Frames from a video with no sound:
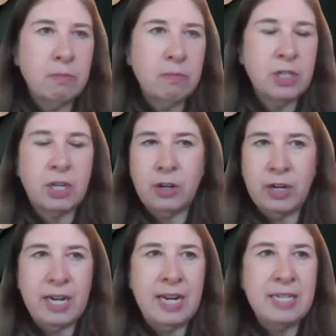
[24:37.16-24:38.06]

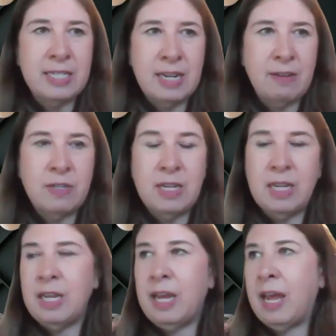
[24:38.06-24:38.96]
security and
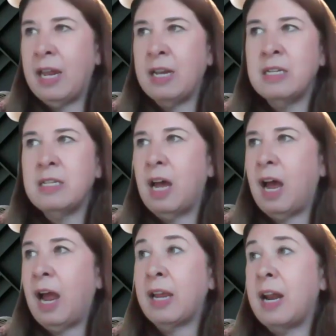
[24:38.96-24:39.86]
safety, and
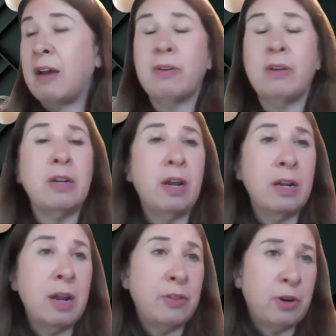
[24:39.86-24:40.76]
I can have
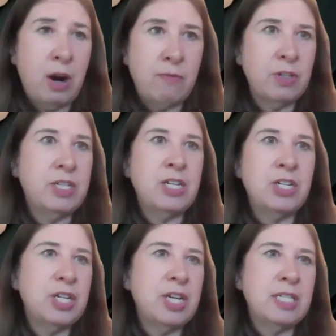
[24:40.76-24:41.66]
another
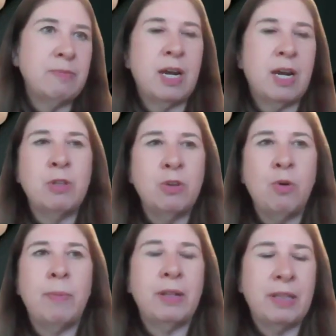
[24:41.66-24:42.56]
conversation at some time with you
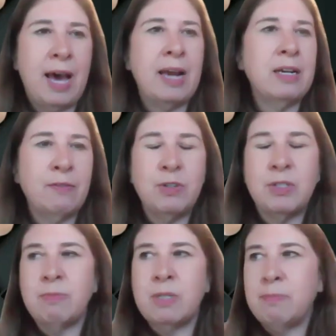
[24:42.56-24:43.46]
about that and give you
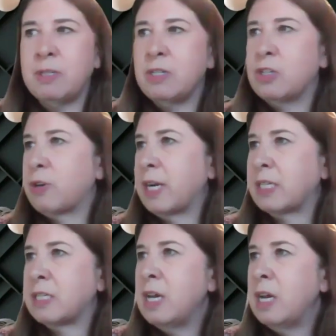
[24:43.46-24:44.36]
some tips and
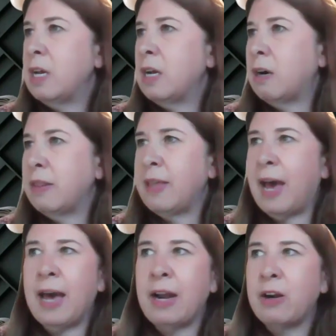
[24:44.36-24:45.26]
tricks on
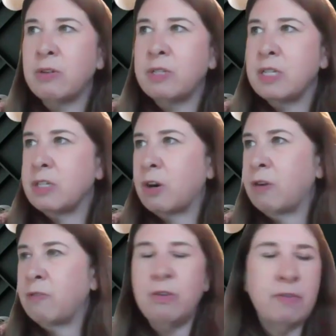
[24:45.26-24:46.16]
that. I don't know,
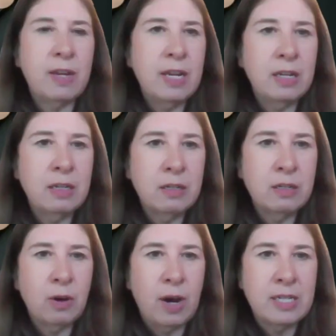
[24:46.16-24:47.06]
Cesar, if you have any
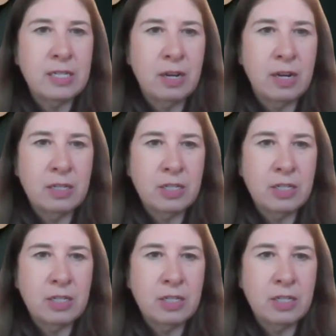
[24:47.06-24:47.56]
thoughts on the